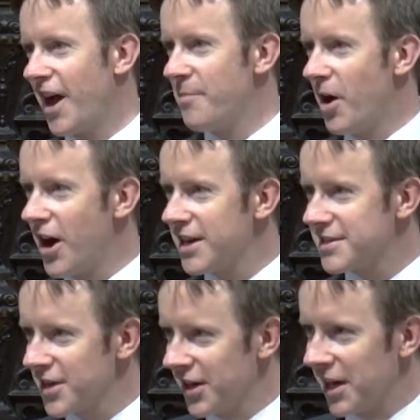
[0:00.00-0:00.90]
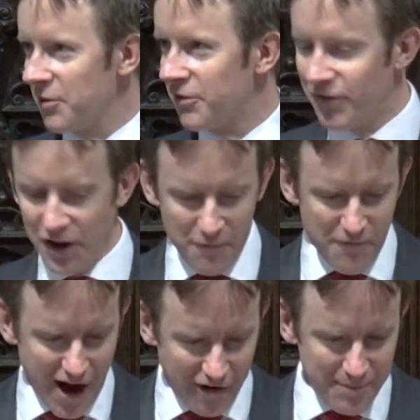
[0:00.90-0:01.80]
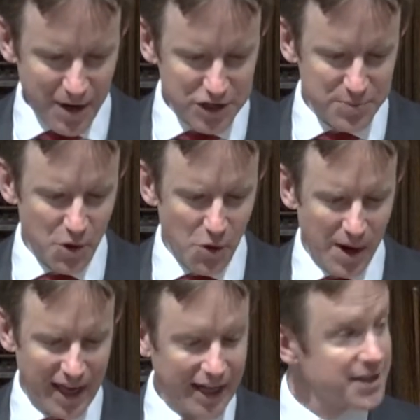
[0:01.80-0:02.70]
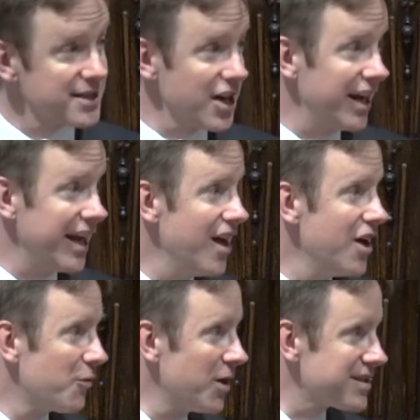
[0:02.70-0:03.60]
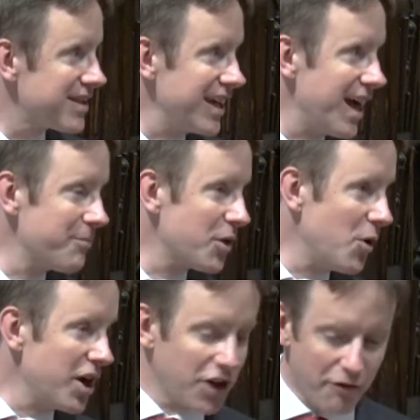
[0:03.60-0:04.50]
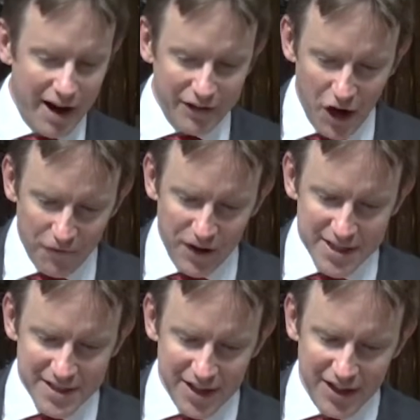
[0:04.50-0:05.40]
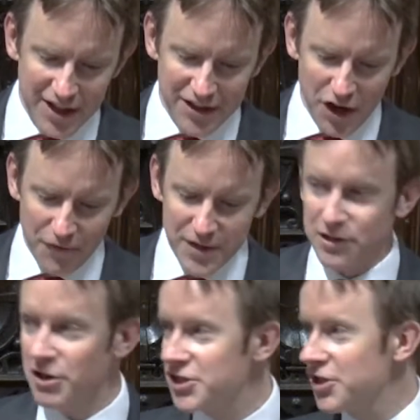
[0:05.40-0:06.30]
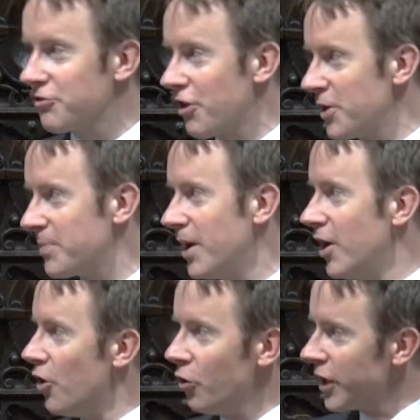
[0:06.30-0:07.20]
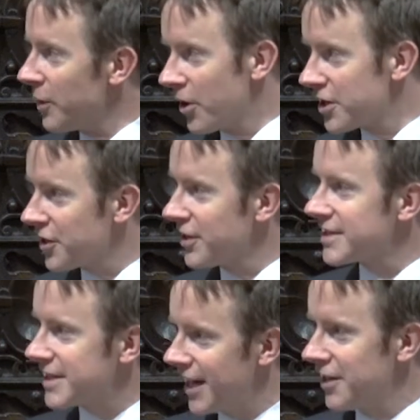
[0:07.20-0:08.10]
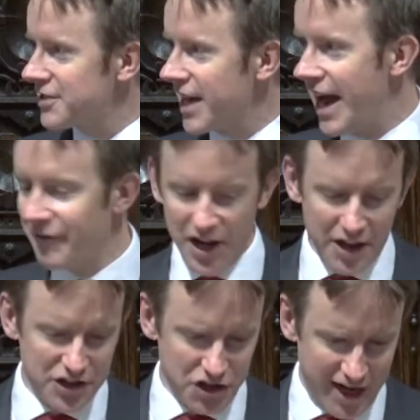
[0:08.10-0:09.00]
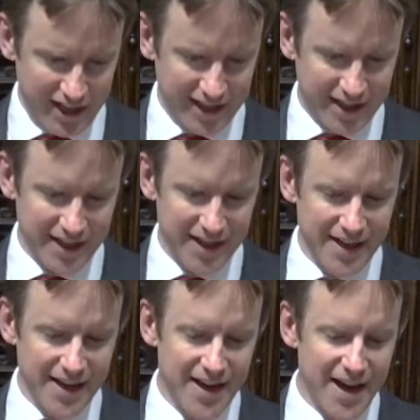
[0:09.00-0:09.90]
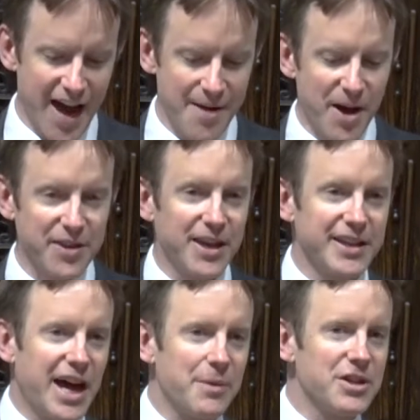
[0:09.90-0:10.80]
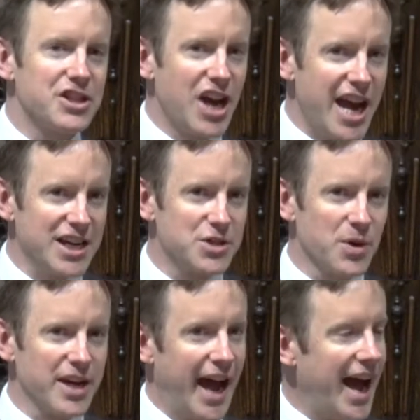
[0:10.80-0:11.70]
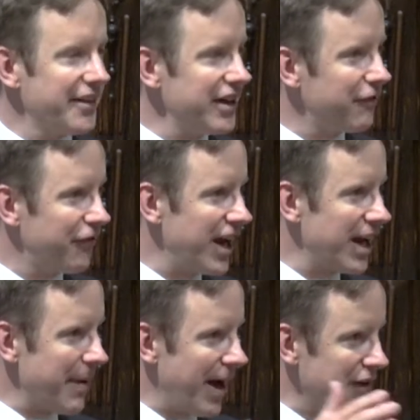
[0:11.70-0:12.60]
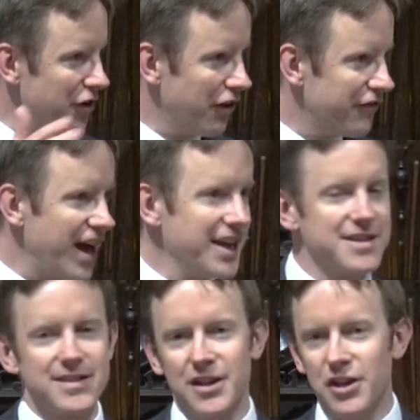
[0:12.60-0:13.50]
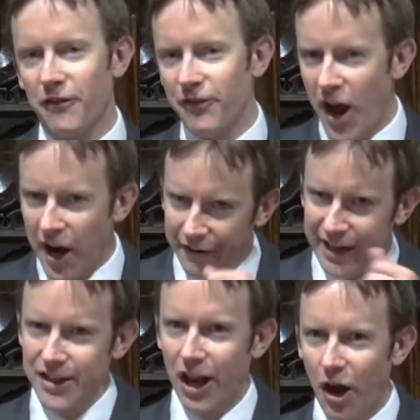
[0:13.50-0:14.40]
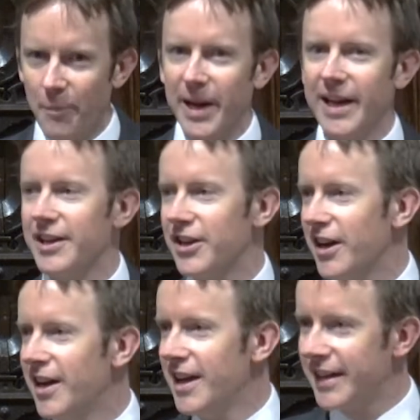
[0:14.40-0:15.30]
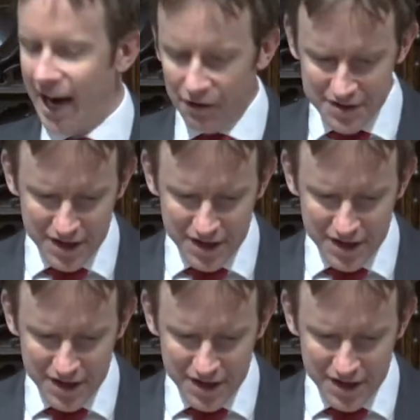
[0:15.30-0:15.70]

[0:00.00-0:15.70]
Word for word: um, I certainly would feel very much more willing. And certainly, once the, um, the word got around the office, that the, the office Christian group, all they want to do is tell you to have another drink um, I think that would change, wouldn't it? How they'd feel about your events and your flyering in the lobby and your carol